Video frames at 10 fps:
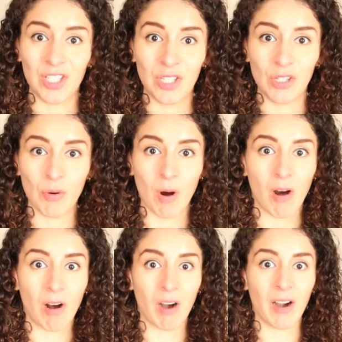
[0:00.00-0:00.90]
you
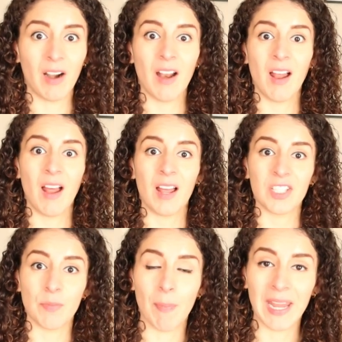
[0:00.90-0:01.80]
are
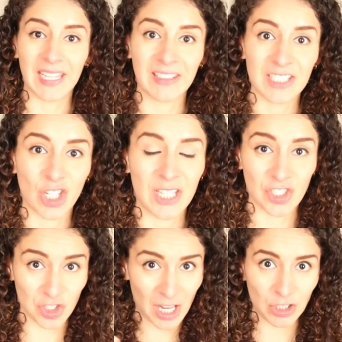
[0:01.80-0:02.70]
making the
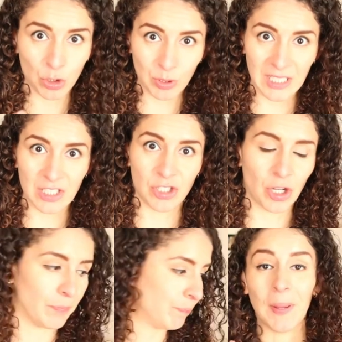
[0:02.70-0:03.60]
changes that you need to
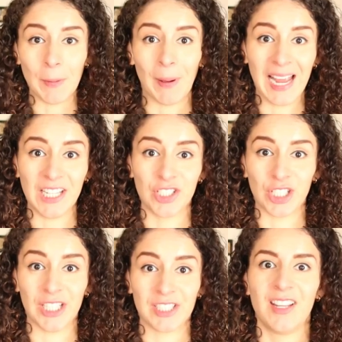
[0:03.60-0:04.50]
do. Be
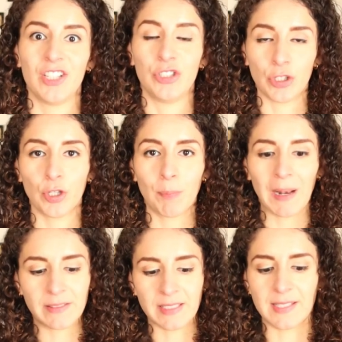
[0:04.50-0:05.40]
patient. Do you
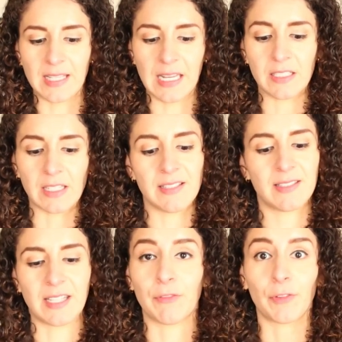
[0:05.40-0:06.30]
plant a seed and
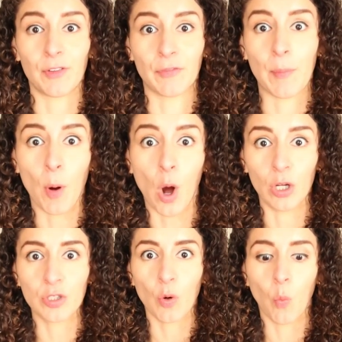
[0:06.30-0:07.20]
sit in front of a
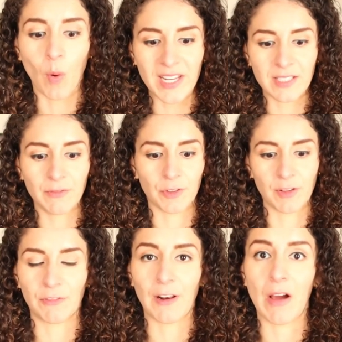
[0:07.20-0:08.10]
pot waiting for
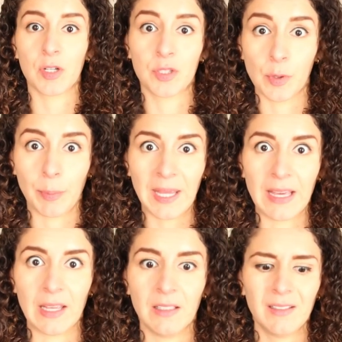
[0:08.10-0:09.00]
the flower to
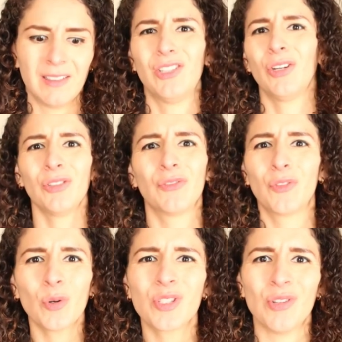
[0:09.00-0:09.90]
appear? No, of
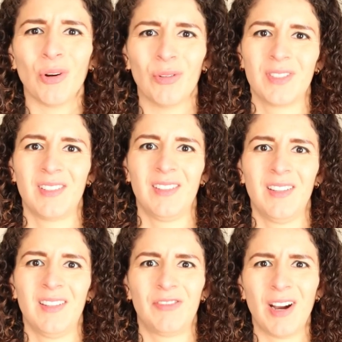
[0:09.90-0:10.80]
course not,
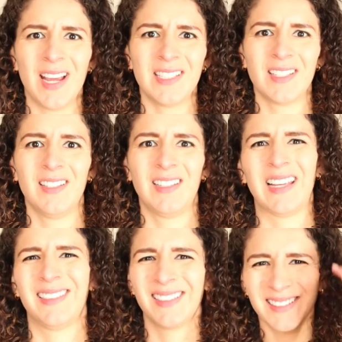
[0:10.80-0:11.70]
right?
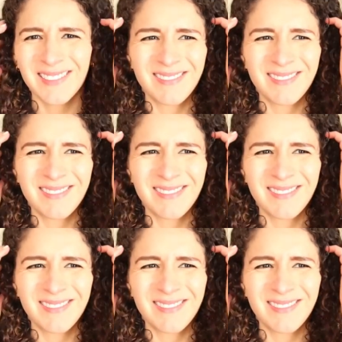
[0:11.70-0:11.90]
Like,